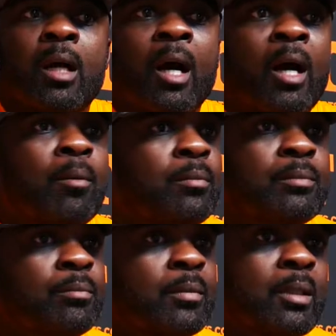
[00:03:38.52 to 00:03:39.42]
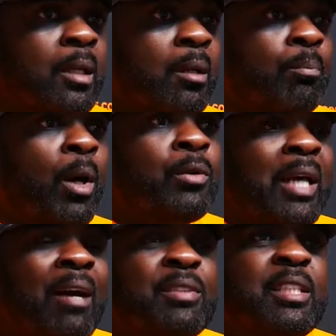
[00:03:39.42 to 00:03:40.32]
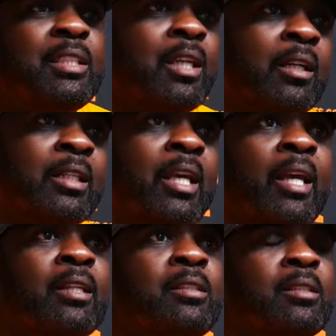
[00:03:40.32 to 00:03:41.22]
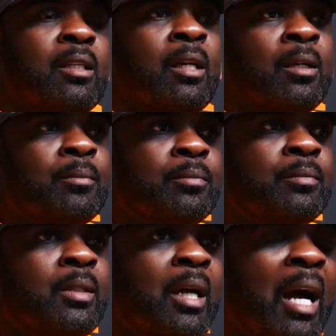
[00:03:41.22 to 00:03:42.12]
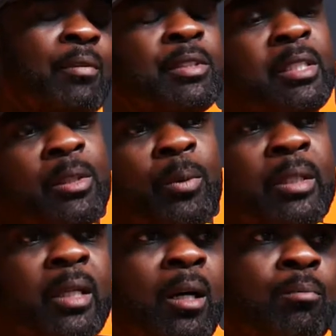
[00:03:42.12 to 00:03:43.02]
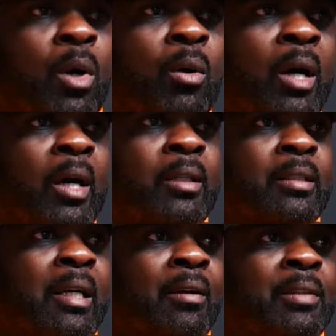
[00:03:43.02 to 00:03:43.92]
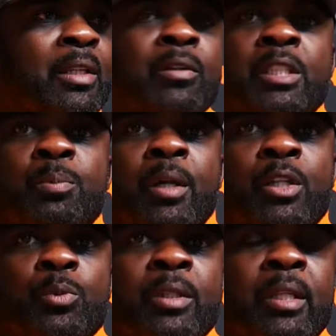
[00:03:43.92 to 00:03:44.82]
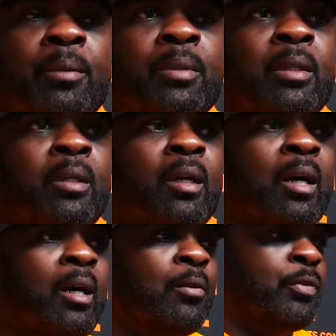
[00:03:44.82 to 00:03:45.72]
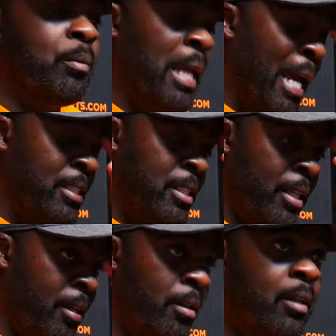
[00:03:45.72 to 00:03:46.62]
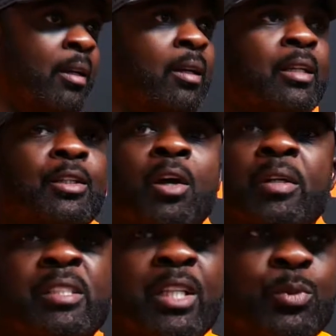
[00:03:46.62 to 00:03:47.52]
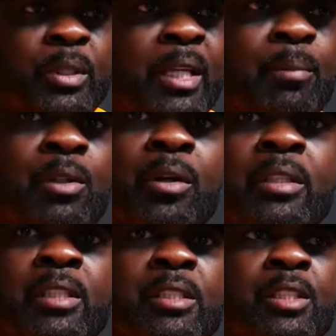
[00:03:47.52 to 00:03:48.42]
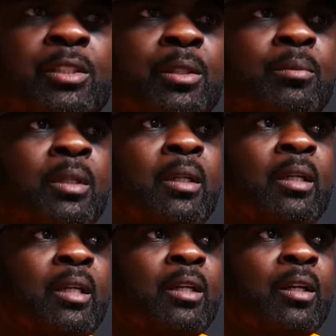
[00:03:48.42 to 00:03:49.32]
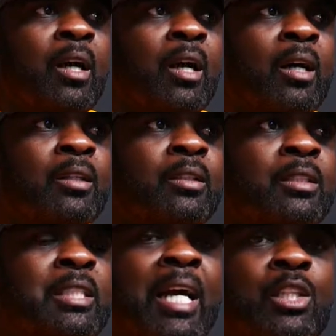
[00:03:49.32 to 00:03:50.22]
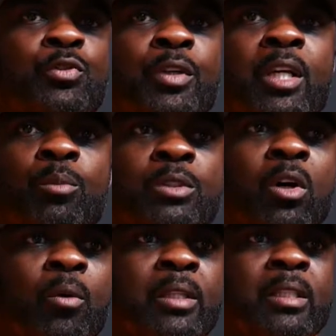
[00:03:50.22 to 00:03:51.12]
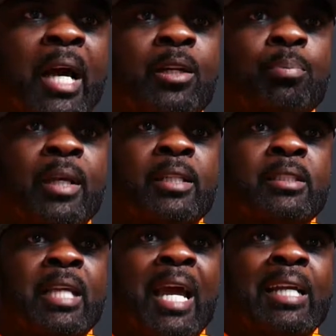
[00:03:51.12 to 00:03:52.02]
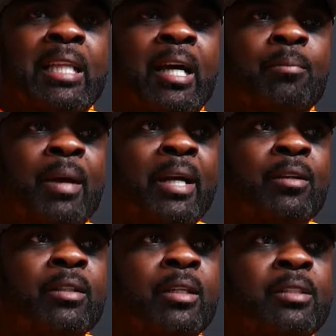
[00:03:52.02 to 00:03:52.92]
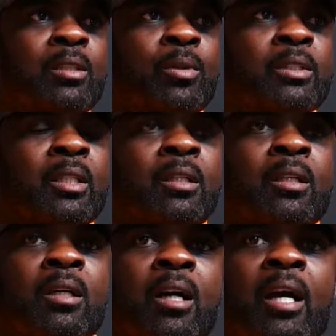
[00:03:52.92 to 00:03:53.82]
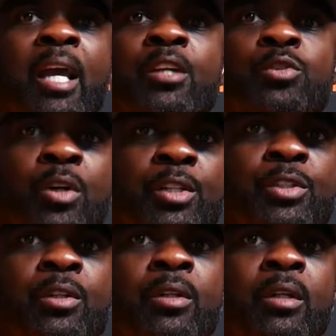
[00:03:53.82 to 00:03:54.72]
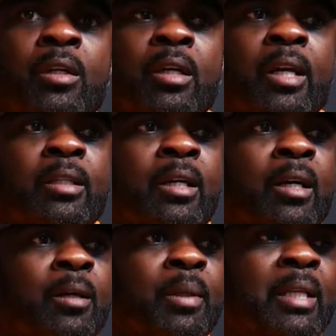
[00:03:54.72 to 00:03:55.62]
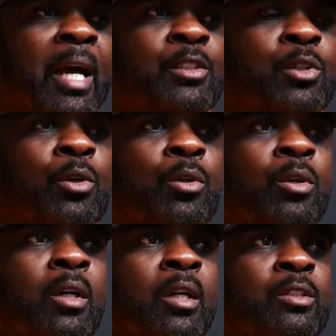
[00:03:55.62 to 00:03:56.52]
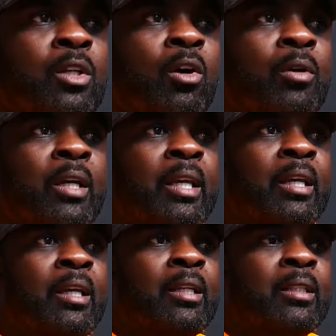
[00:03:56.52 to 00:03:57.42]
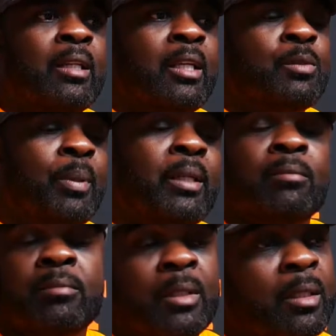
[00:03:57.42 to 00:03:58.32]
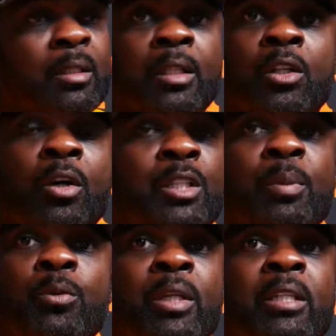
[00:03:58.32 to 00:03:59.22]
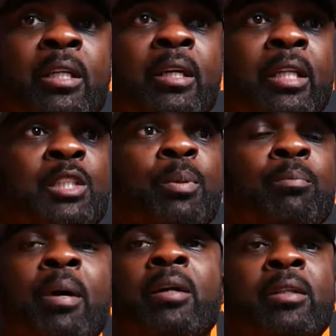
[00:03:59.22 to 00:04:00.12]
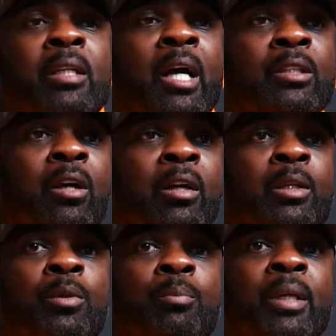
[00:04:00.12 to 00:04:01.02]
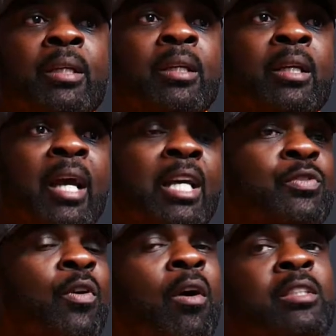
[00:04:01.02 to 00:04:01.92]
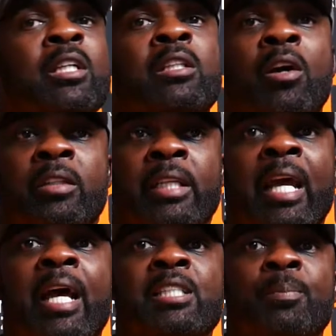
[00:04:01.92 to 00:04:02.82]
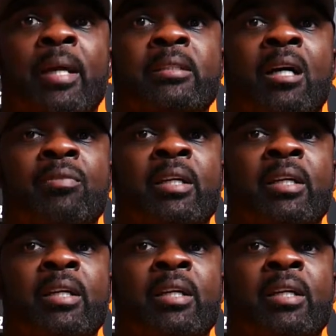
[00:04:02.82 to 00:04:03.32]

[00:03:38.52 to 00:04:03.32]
Both obviously young kids. Obviously, with Mohan, I had a little experience with him from last year. You know, it's just with him learning the system. The challenge for him was always how to play a stack linebacker, because he was a edge rusher in high school. So he's been really good. He's been better than I thought he would be as far as the learning aspect of